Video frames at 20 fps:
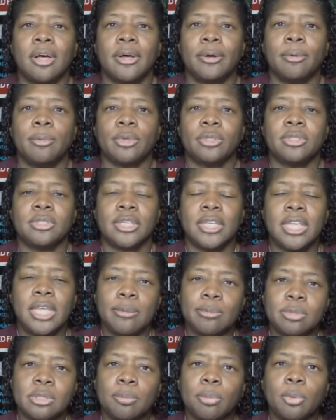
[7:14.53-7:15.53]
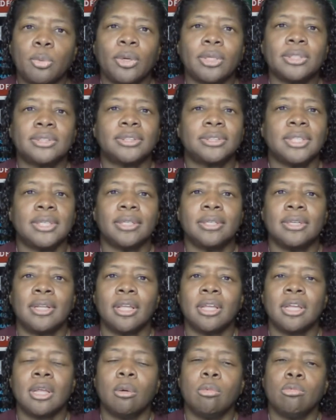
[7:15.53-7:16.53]
with team sports and
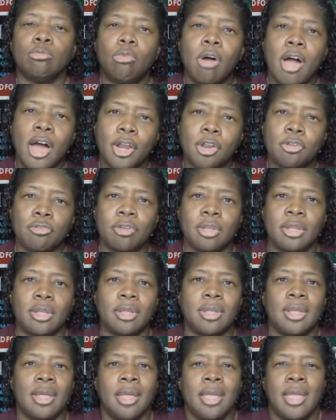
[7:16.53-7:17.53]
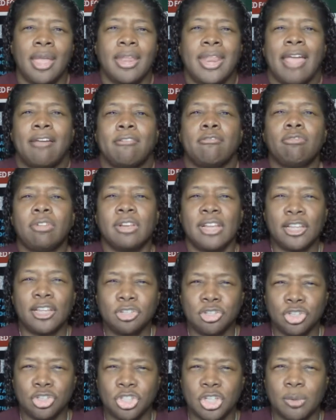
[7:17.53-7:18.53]
camaraderie and having
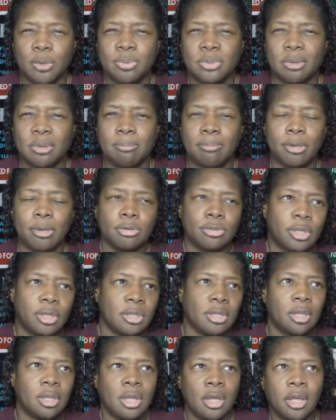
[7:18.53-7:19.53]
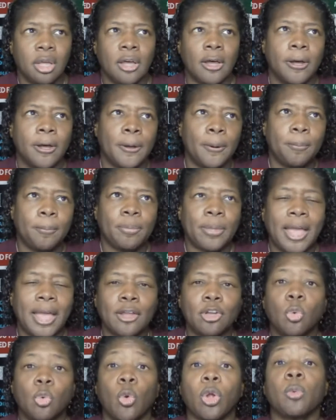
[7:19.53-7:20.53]
relationships and building how
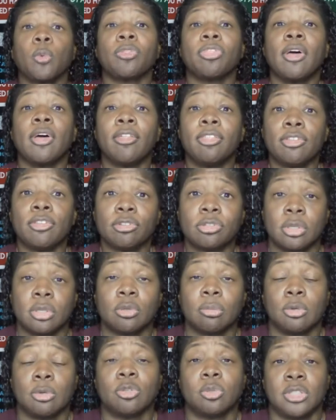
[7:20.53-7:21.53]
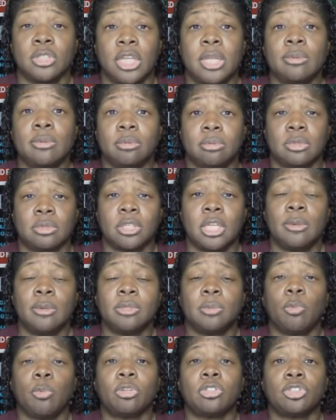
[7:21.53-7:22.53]
to work with others. That's what most of team
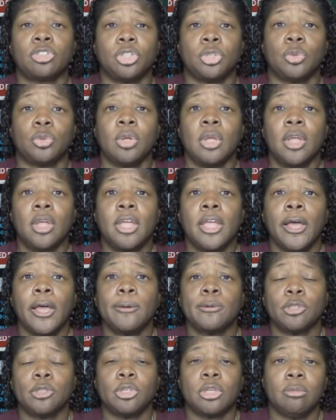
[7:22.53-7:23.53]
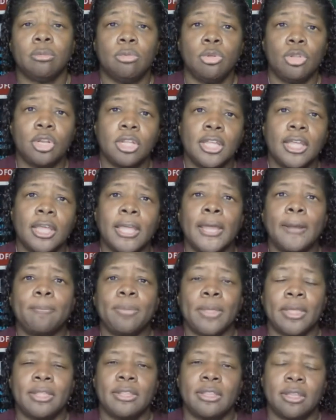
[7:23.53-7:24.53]
sports do. Helps you communicate
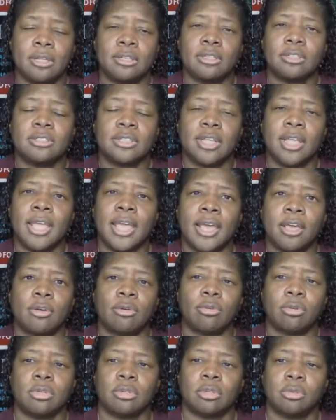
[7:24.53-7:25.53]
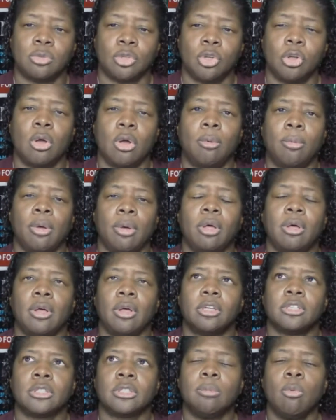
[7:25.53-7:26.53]
and understand how you're a
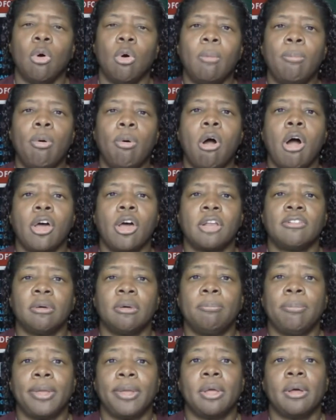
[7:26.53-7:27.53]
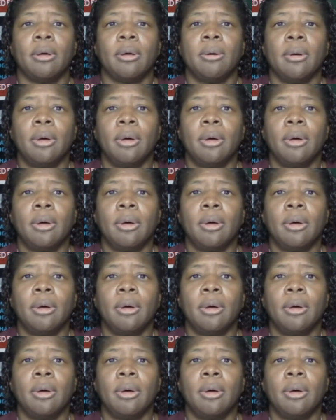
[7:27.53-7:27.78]
small part of a bigger